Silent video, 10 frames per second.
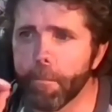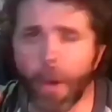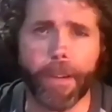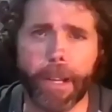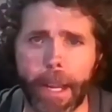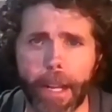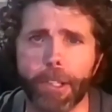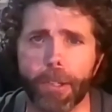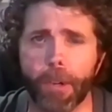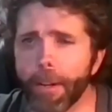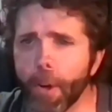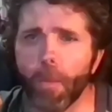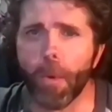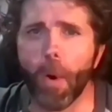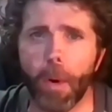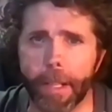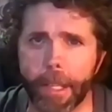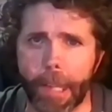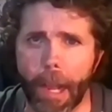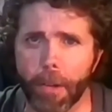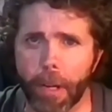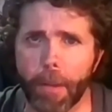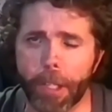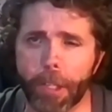perfect answer. I don't know what this outcome